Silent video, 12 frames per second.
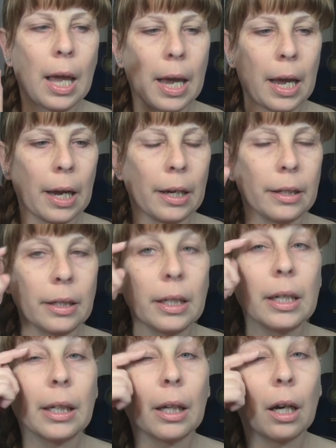and
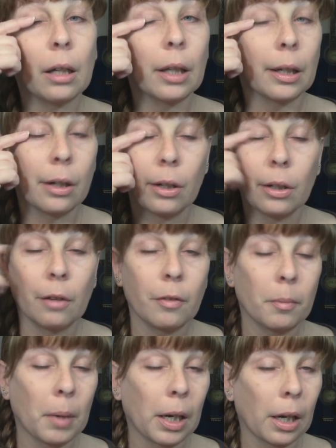it got like all
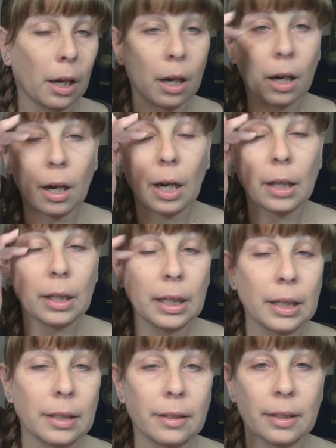over my
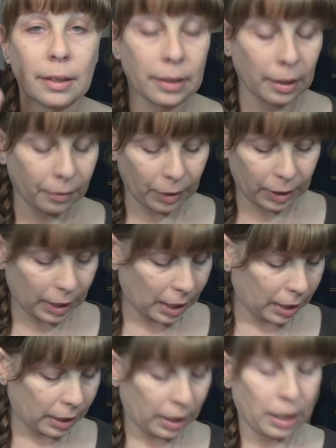eyelids and stuff like
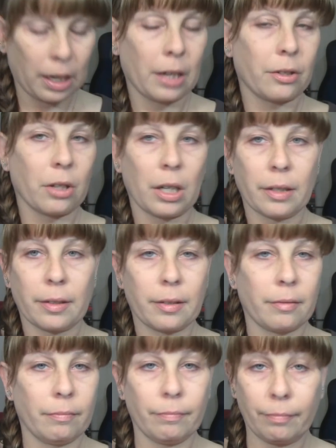that, and
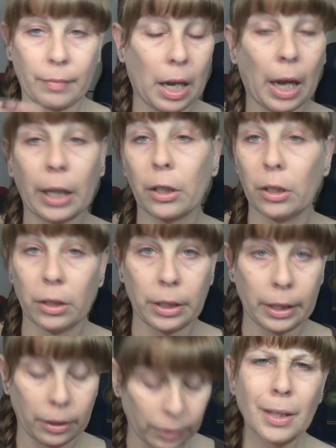I couldn't
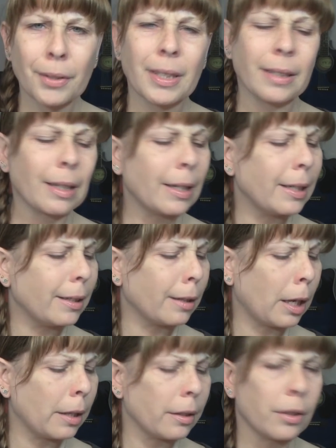deal. So since I didn't
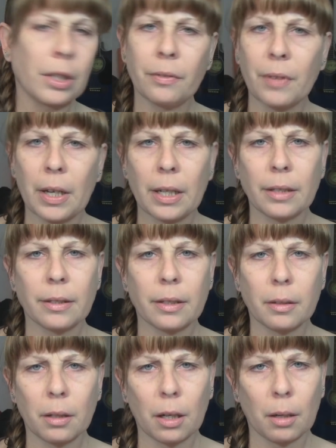like the Too
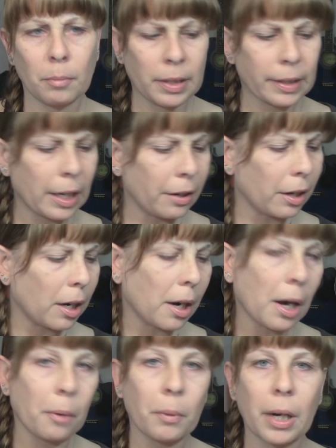Faced mascara,
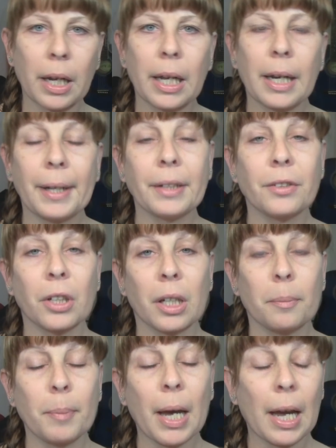I went ahead and took
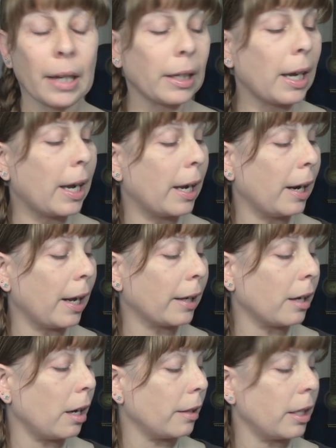it back, and I
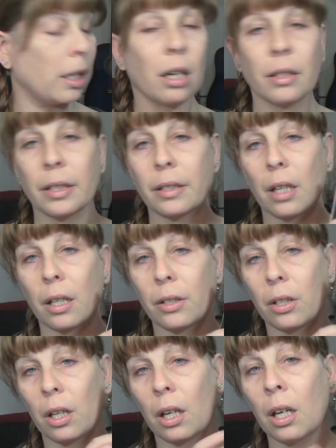got the
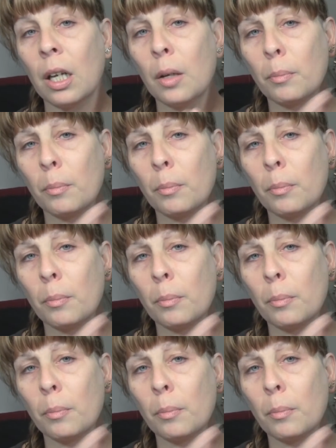Anastasia